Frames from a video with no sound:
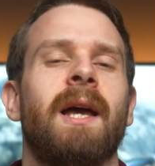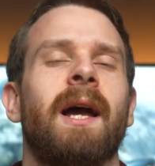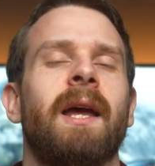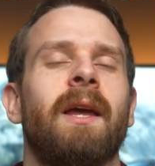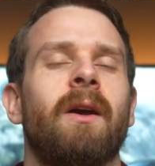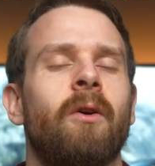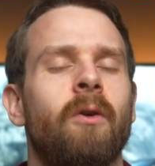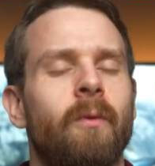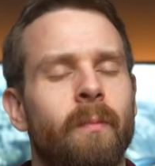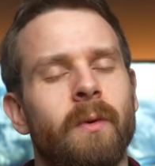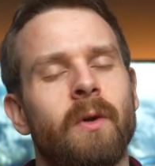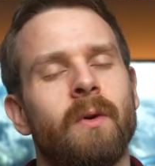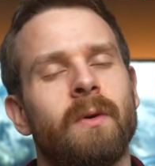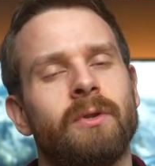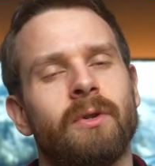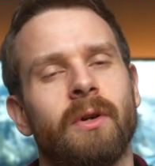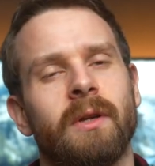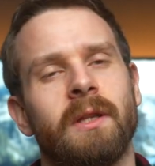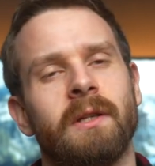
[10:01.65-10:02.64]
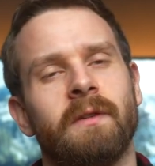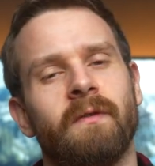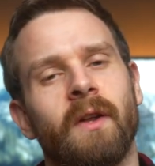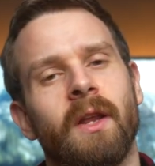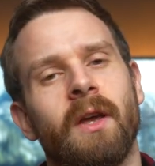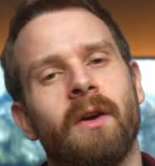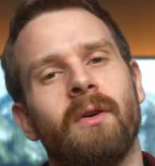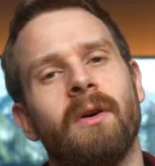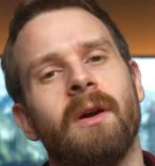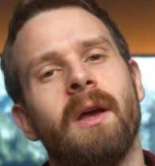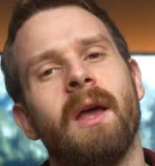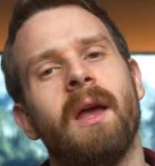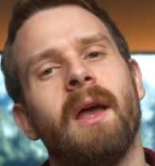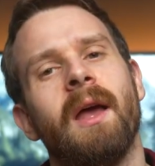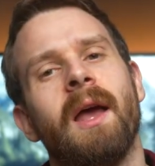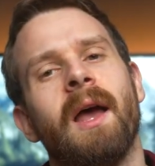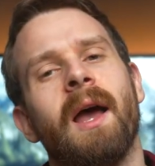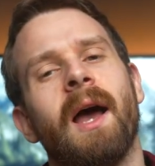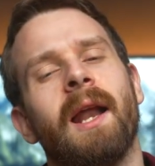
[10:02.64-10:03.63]
I hope you enjoyed this video,
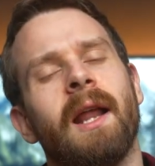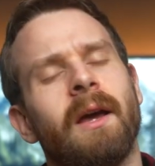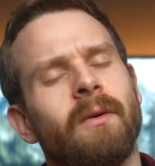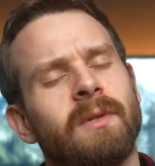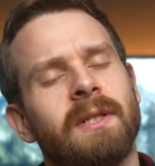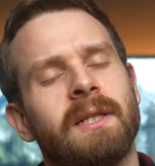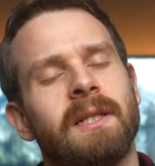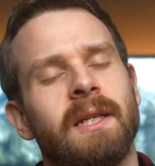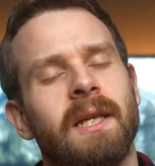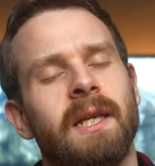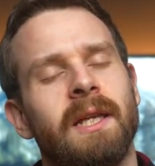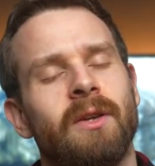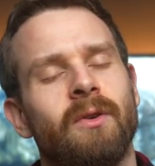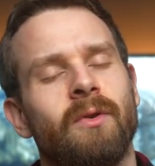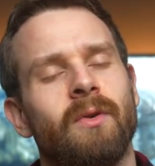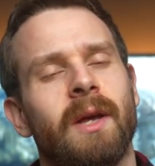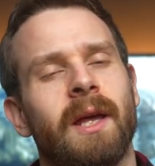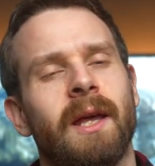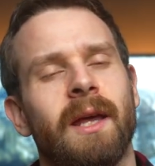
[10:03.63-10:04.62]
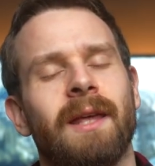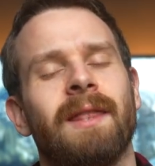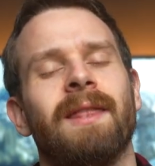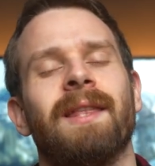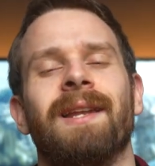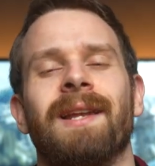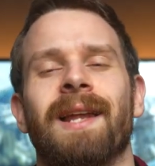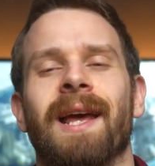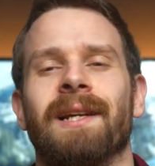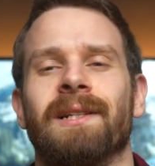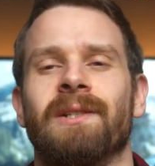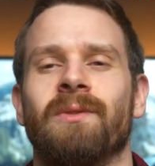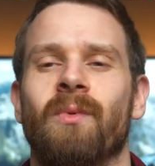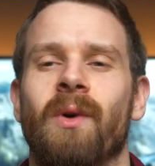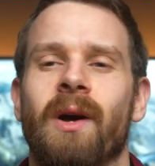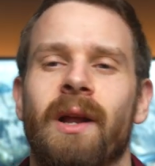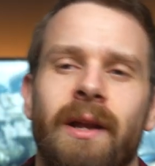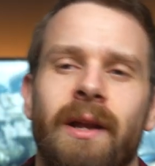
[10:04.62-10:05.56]
and I will see you in the next one.